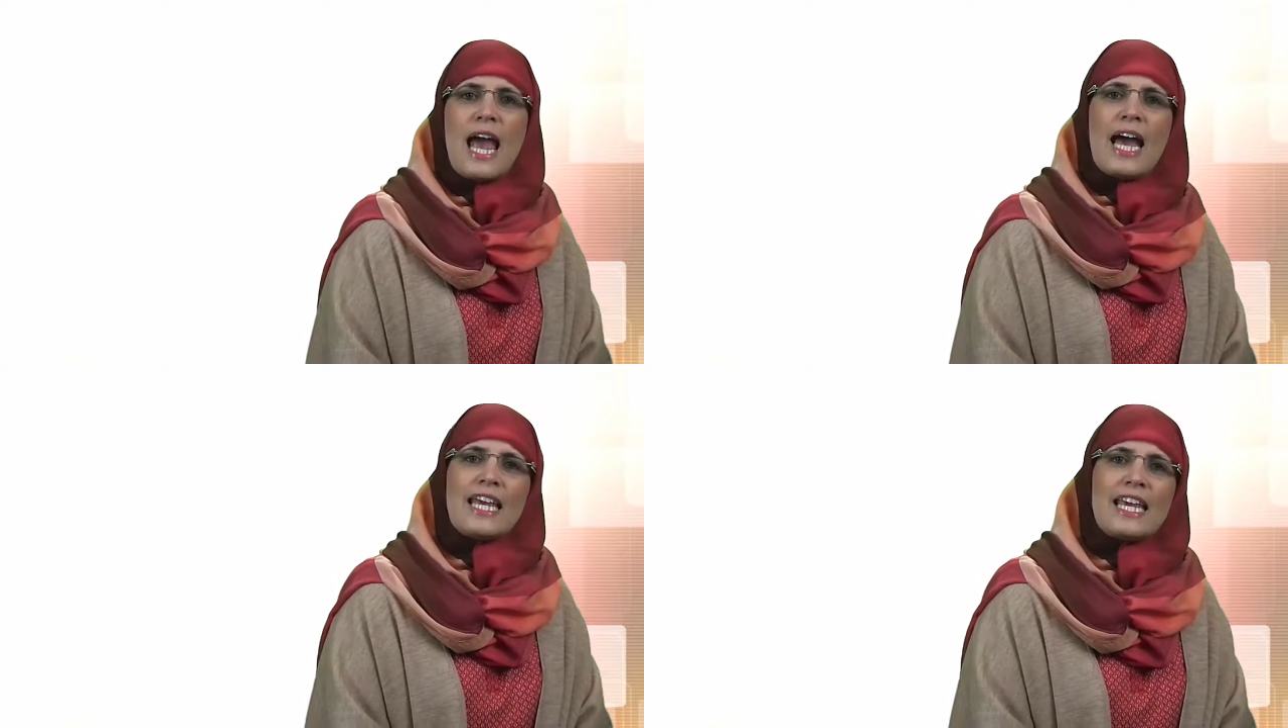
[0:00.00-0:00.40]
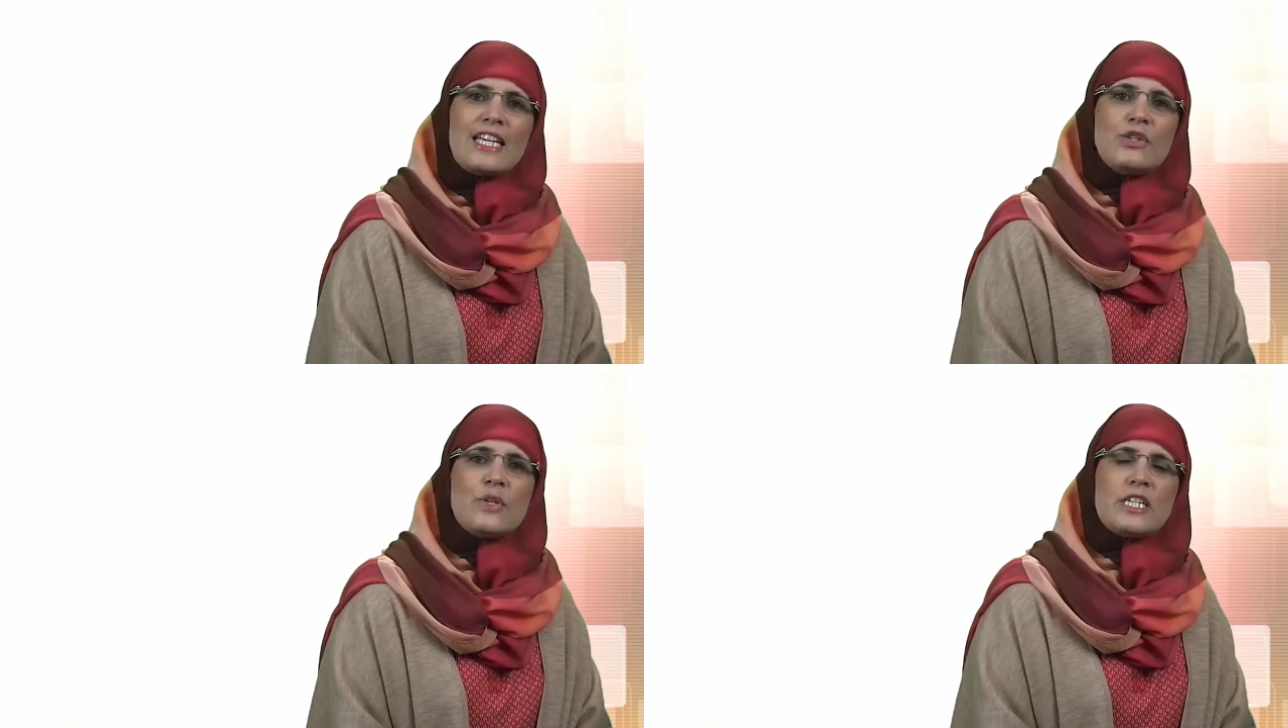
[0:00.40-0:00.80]
and get
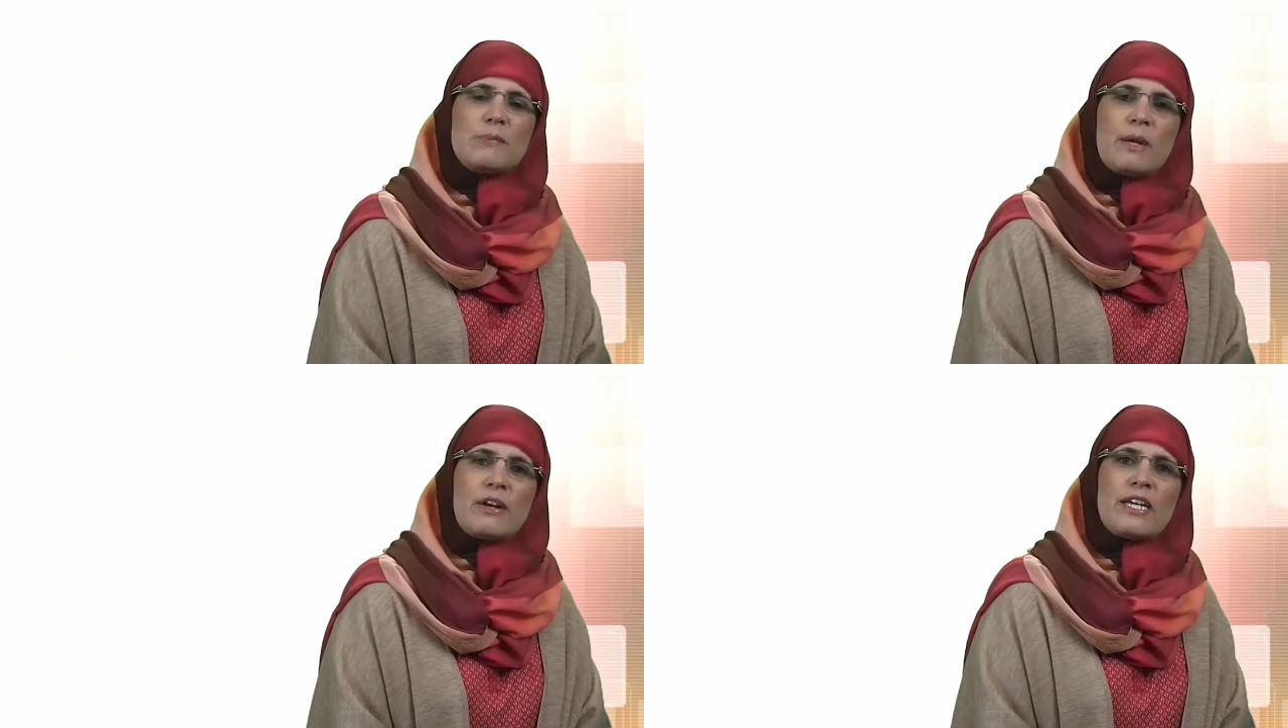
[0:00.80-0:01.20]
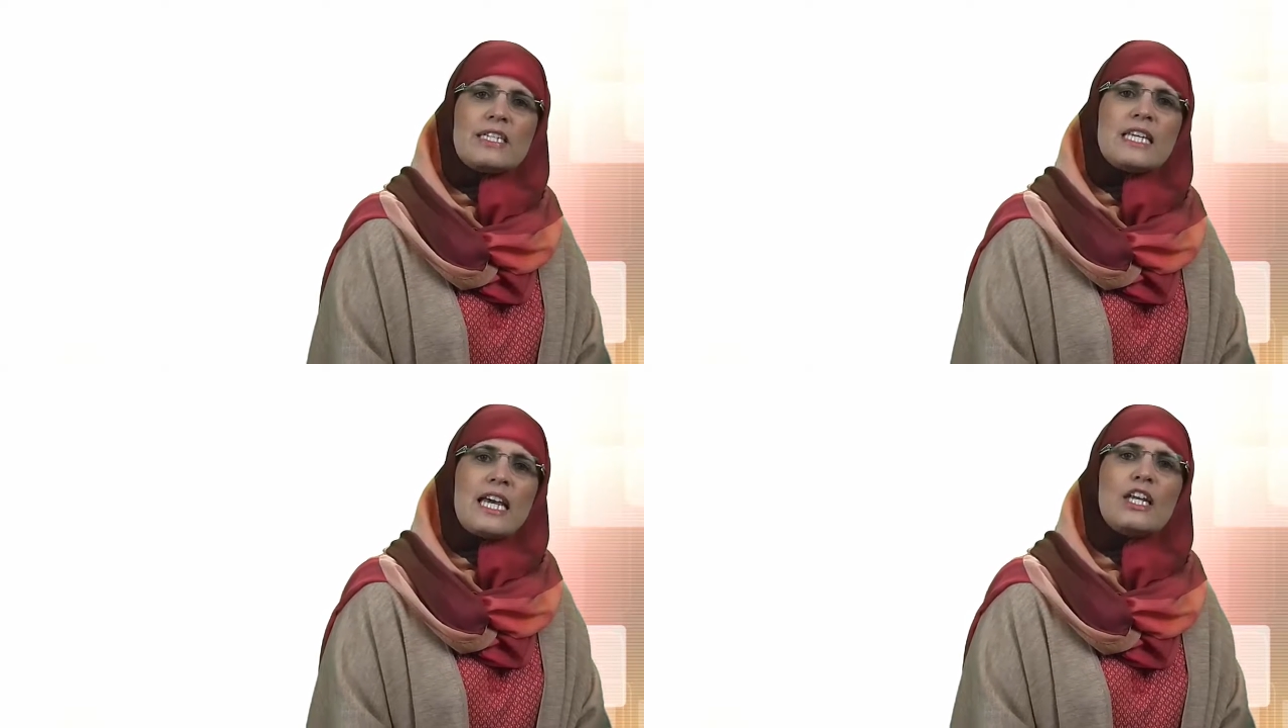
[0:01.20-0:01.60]
to
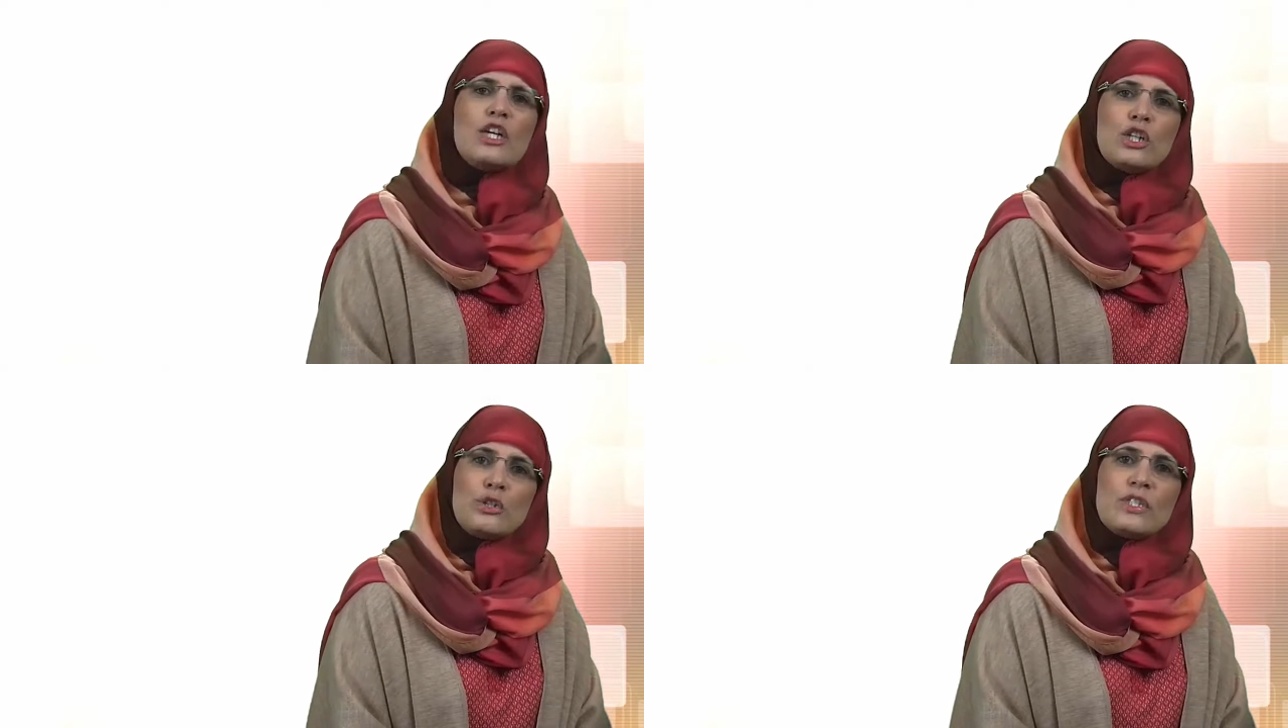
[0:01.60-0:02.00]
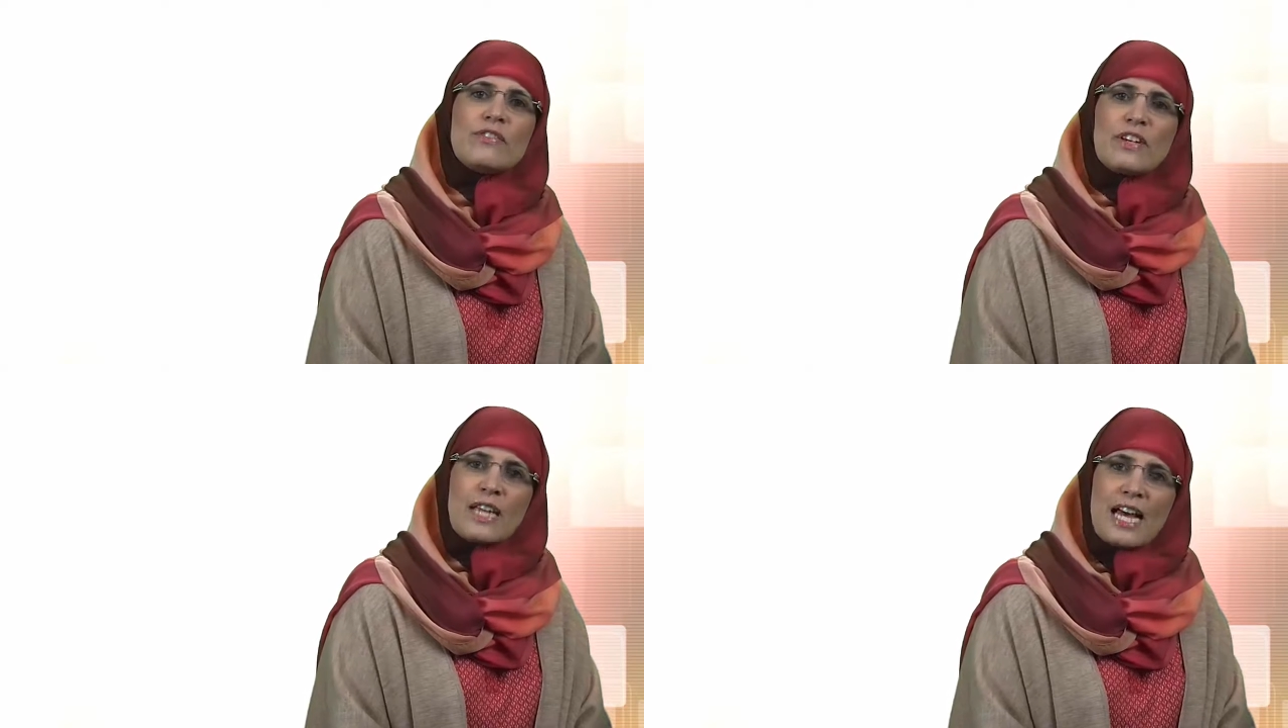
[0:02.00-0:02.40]
experience an
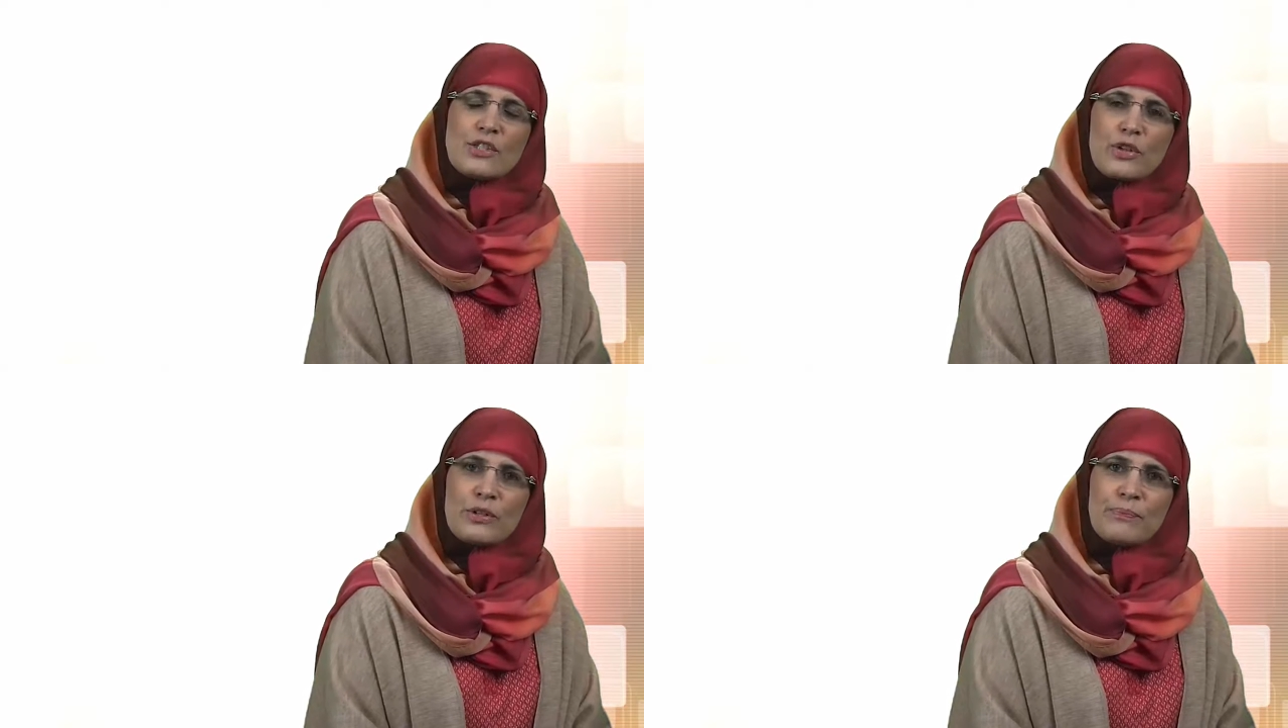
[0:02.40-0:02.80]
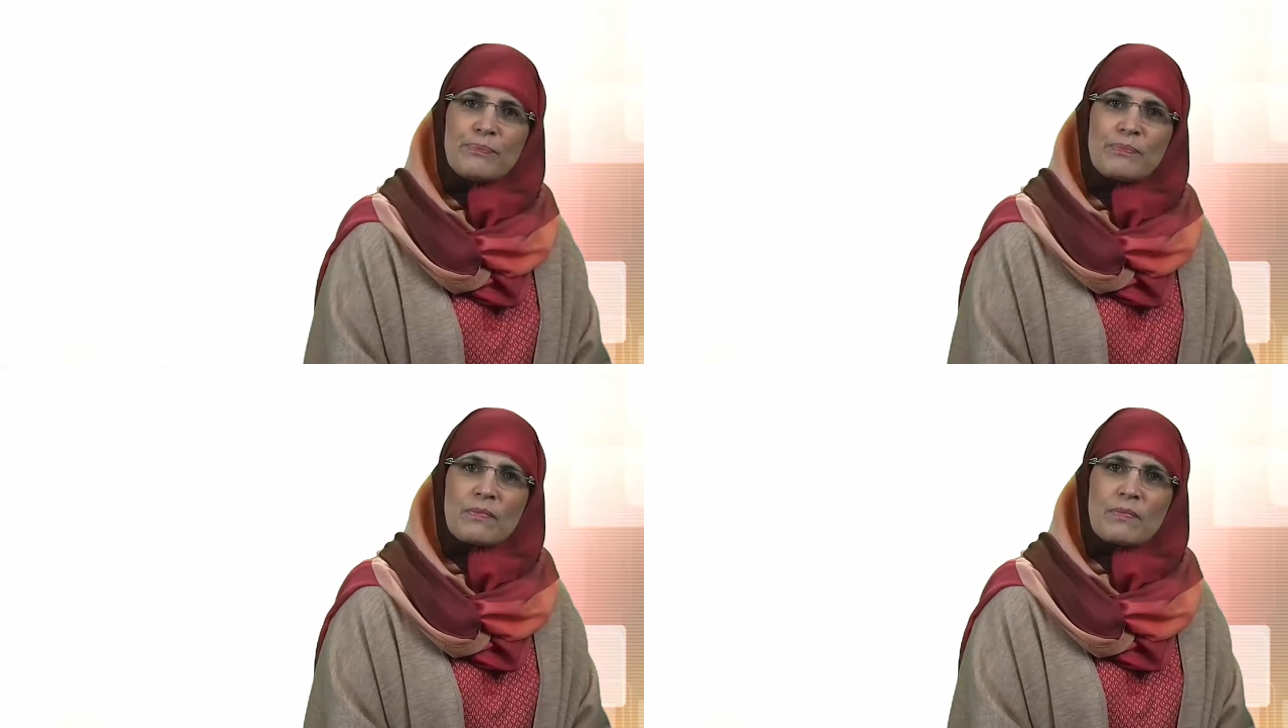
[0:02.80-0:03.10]
inclusive classroom.